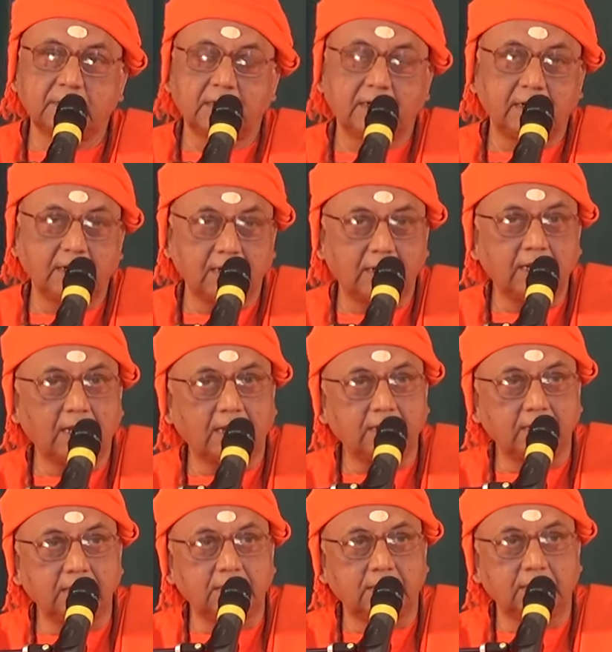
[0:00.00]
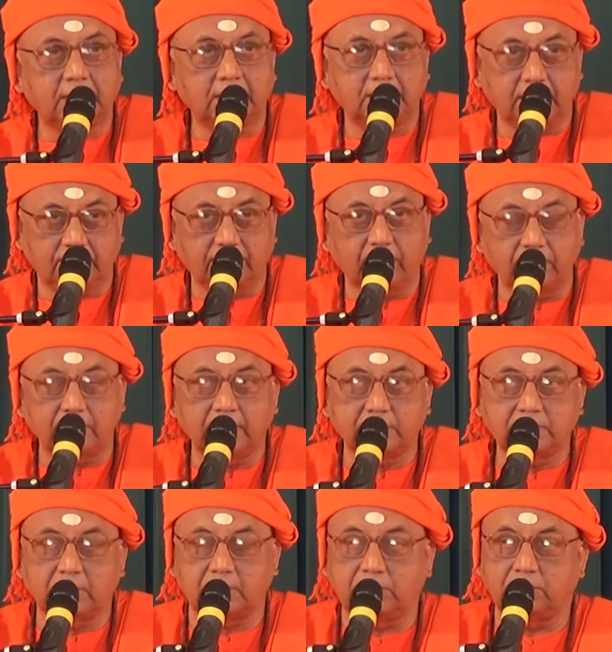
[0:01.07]
their real identity, they found a
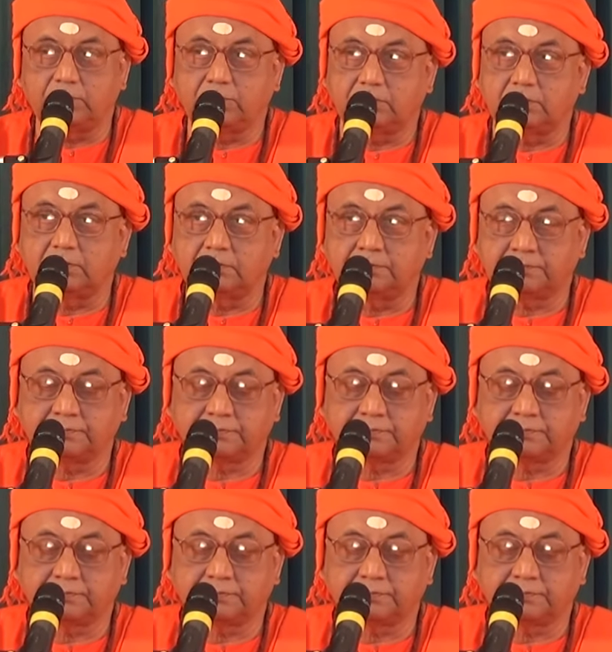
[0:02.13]
solution.